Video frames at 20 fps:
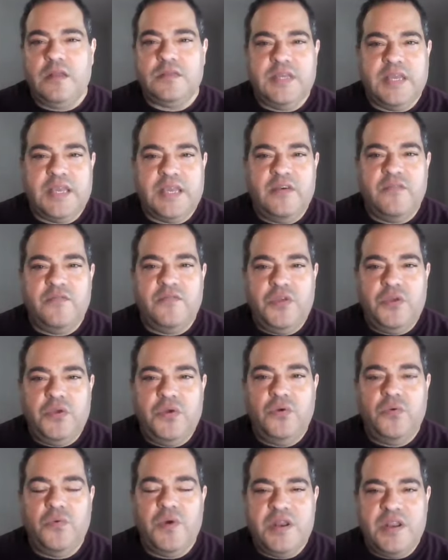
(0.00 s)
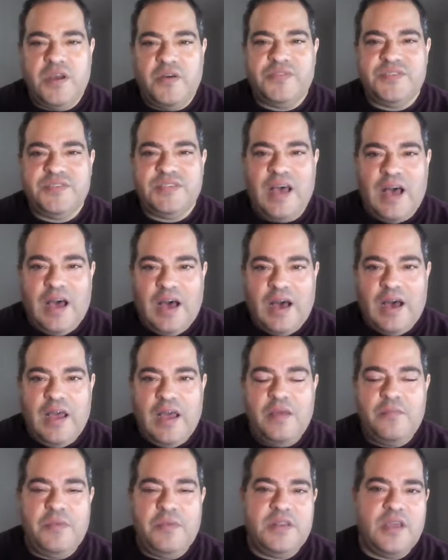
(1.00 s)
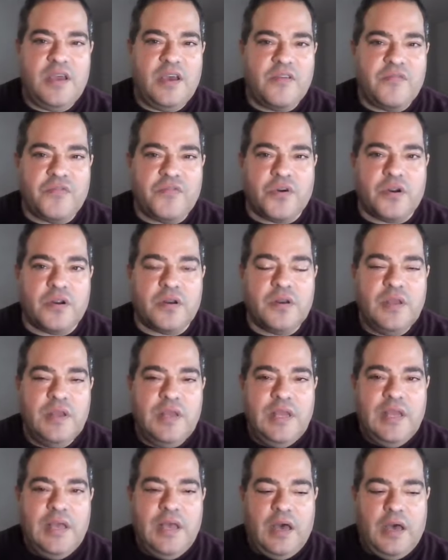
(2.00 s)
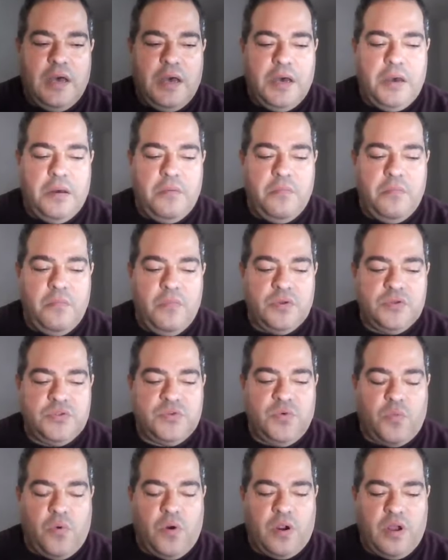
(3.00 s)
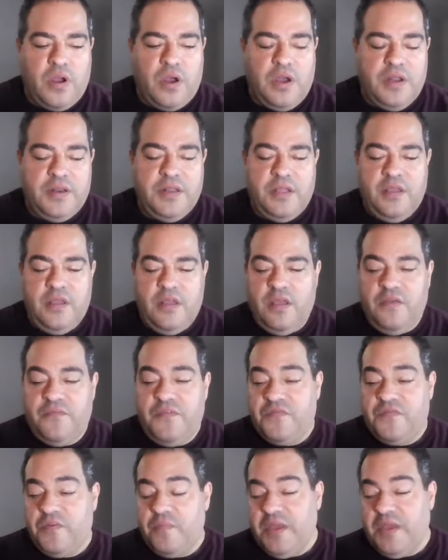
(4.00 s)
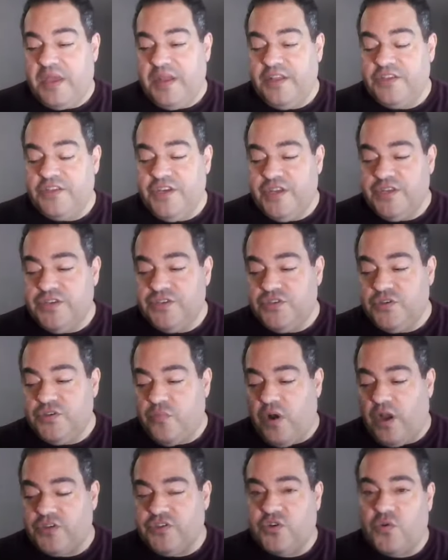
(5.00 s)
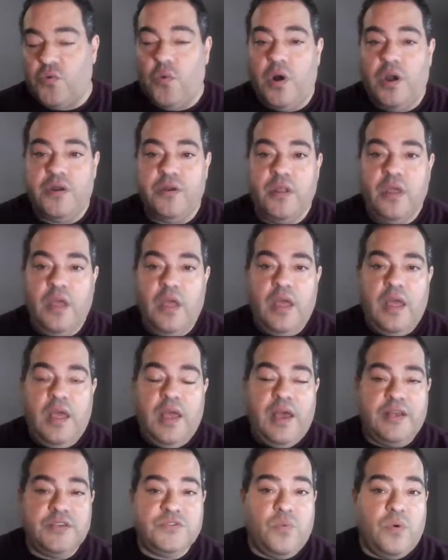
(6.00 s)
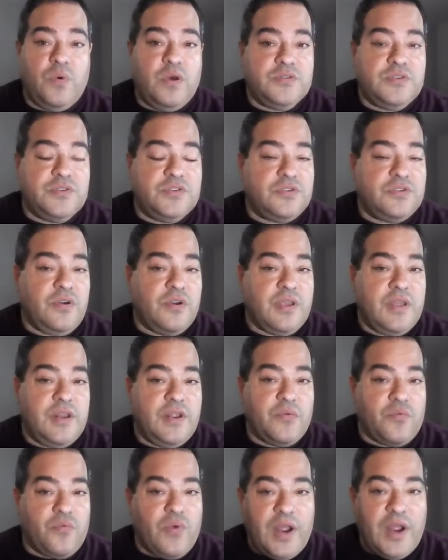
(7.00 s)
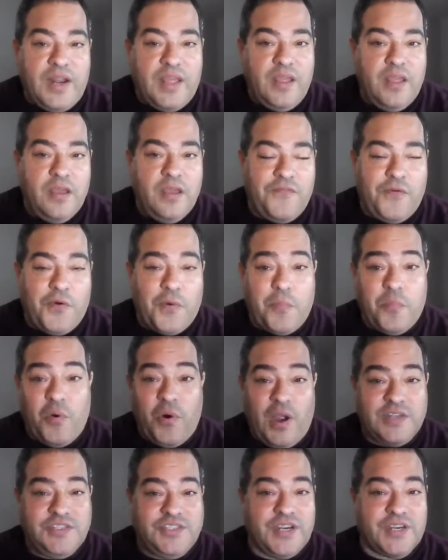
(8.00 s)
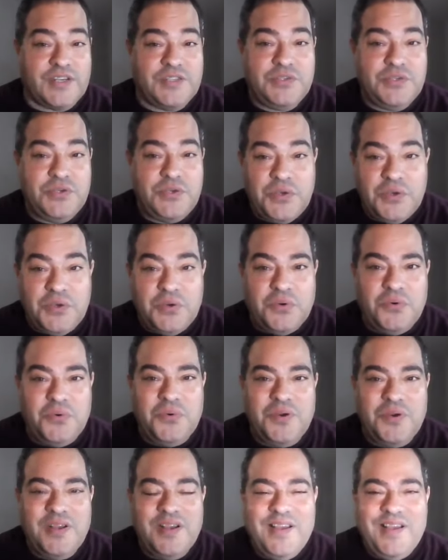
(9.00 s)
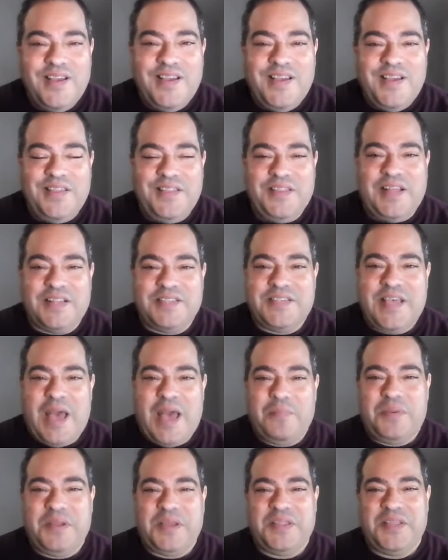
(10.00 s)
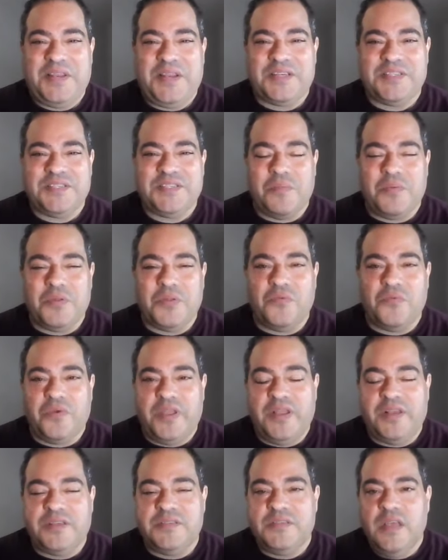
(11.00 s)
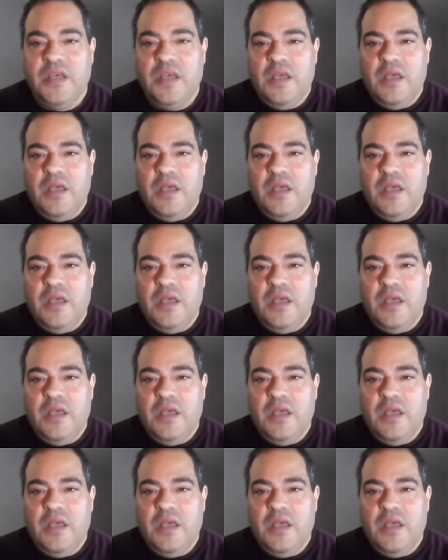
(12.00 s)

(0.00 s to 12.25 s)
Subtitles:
give you enough time and effort to work on if you have to make any changes to Project One, as well as to start getting ready for Project Two, and that's happening in the next couple of weeks.